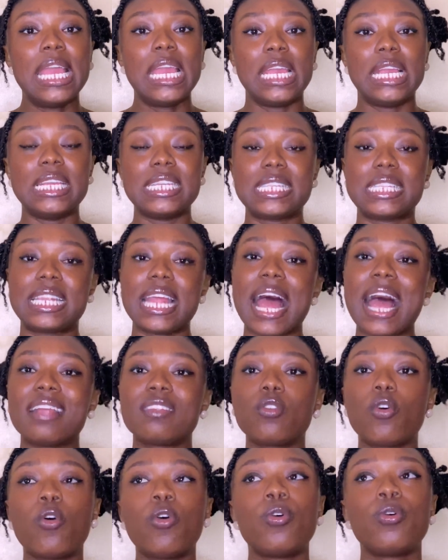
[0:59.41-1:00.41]
is that,
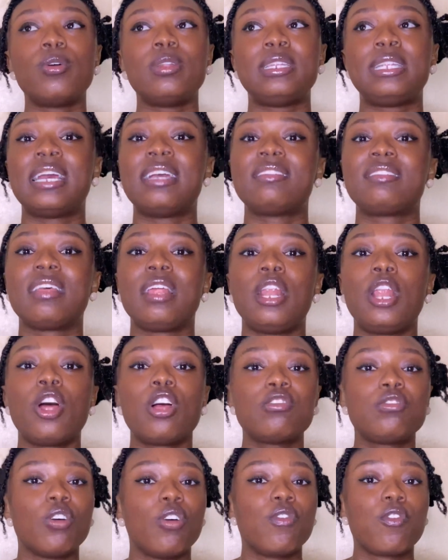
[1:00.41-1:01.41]
oh, there's a
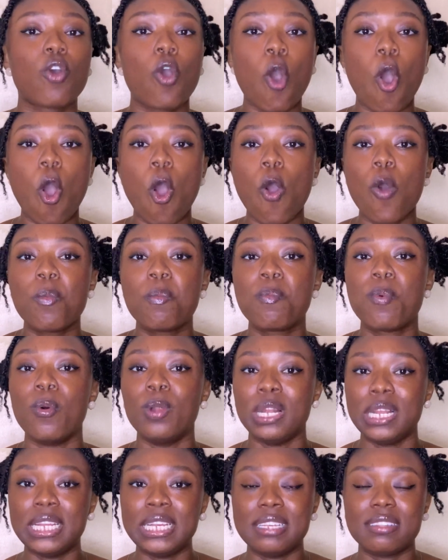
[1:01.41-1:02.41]
lot of call
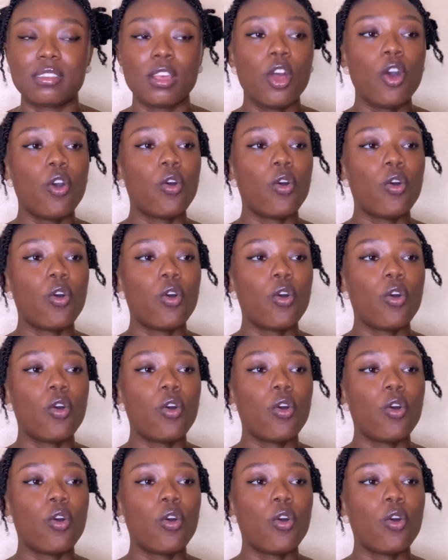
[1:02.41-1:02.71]
police.